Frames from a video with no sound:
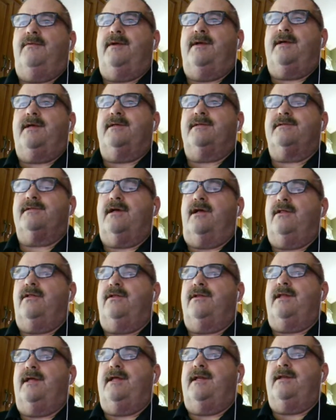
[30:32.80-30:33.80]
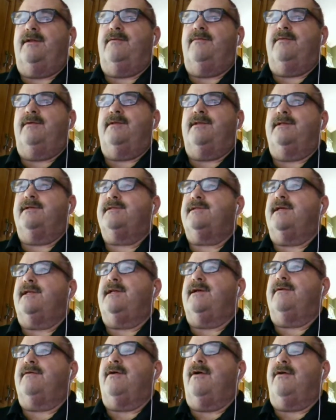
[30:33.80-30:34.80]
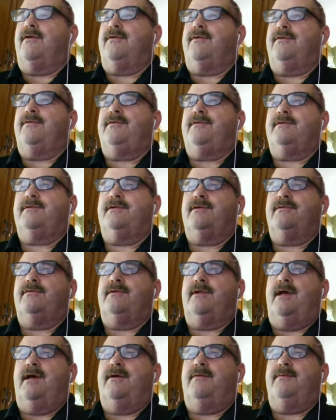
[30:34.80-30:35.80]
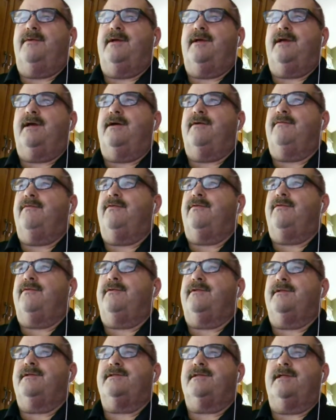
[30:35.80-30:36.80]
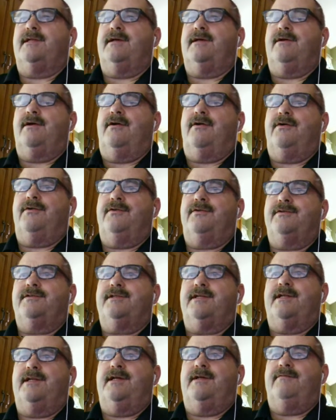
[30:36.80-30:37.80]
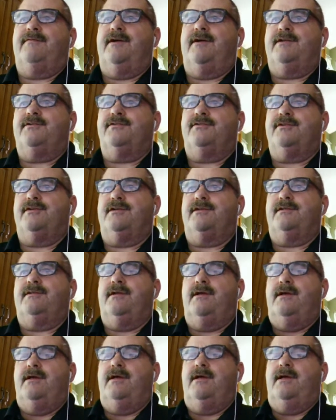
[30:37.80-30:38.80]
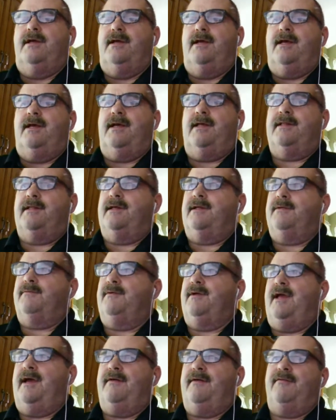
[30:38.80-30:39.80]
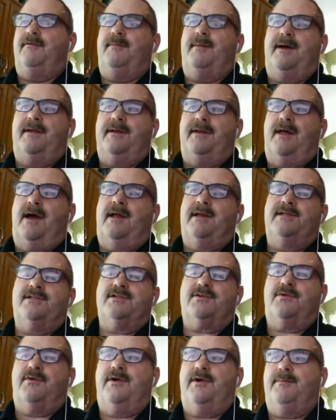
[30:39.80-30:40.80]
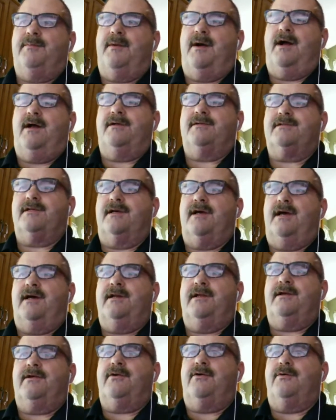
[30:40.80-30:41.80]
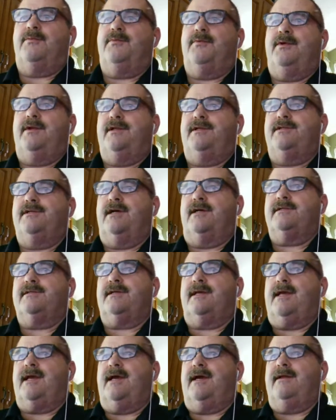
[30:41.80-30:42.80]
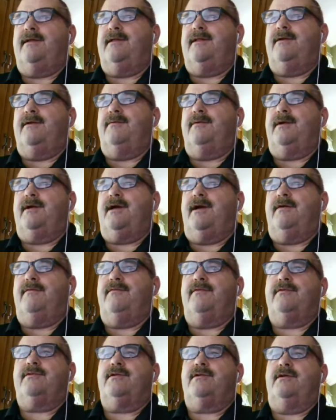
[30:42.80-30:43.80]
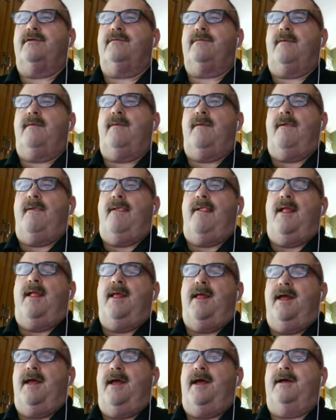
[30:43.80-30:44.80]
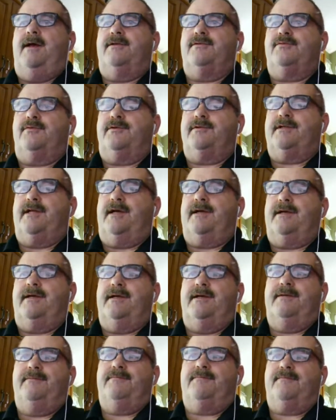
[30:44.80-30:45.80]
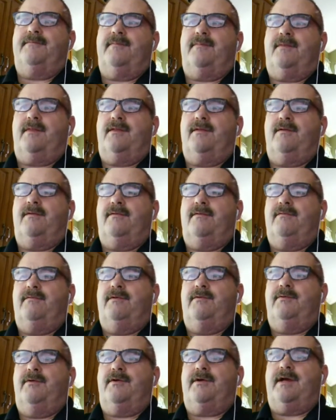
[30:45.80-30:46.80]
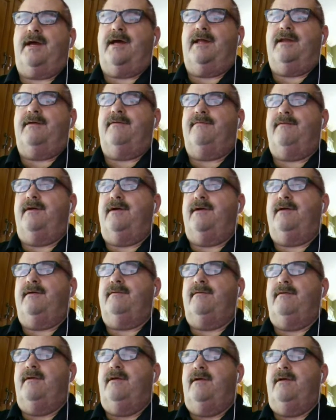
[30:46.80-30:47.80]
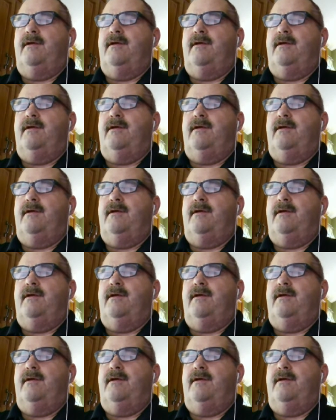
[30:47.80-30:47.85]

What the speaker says: we consolidated with the city of Gardner. So now we cover the city of Gardner, city of Edgerton, and then we have about 90 square miles of unincorporated Johnson County that we cover. So it's worked out good. We work out of